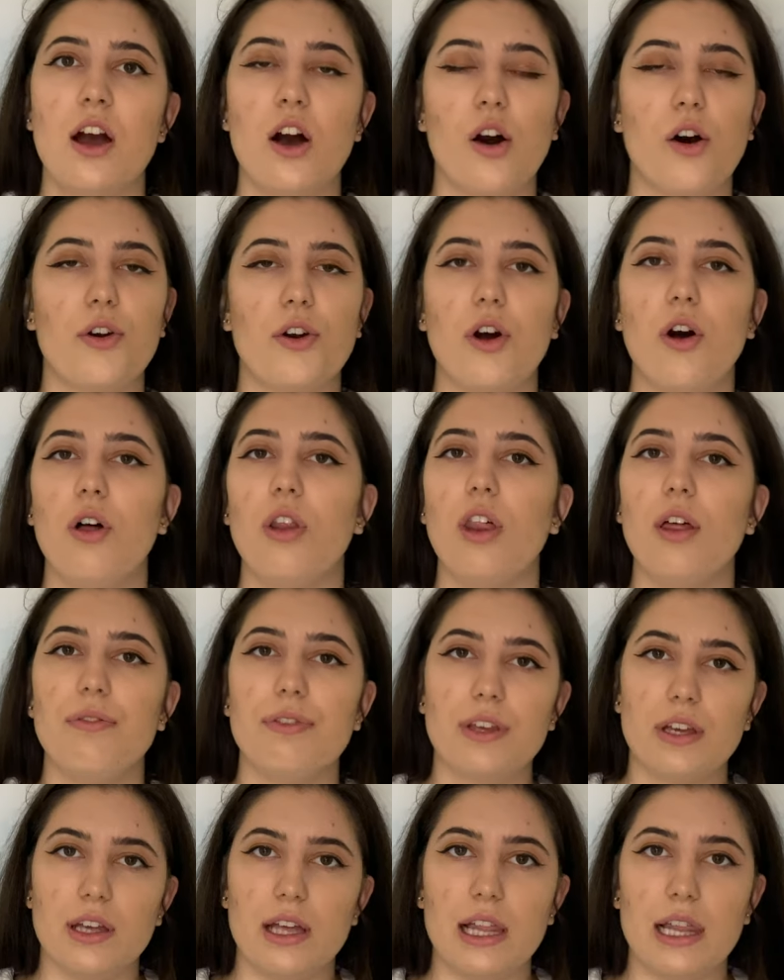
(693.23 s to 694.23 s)
On all of
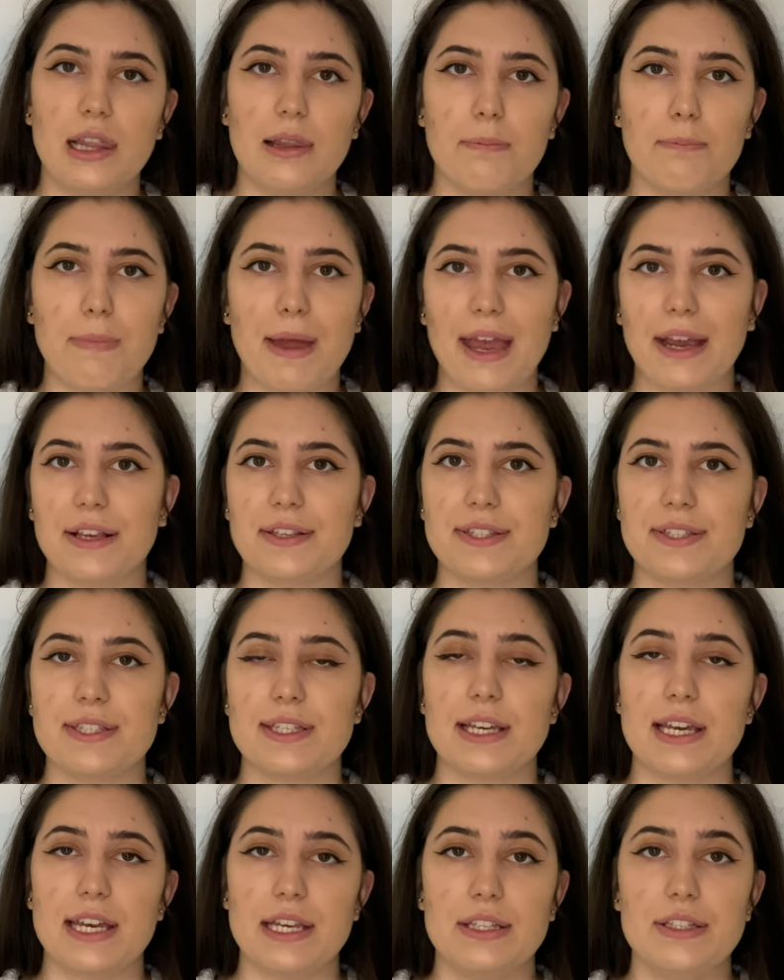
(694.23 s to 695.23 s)
the Macs
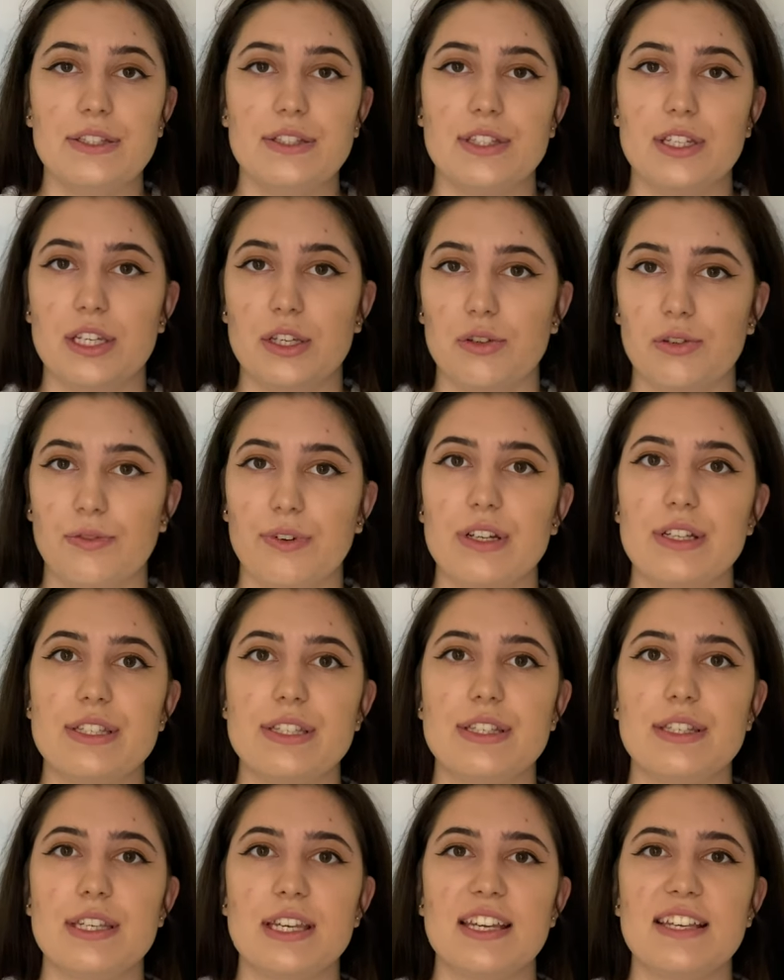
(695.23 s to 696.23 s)
in the
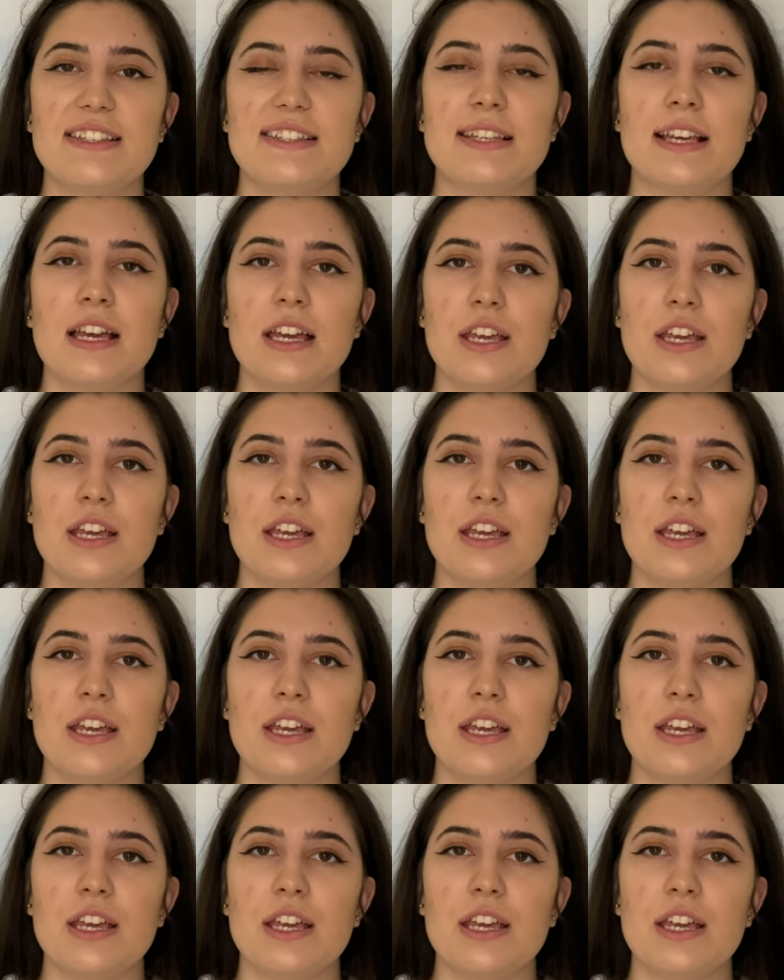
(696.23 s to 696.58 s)
universities,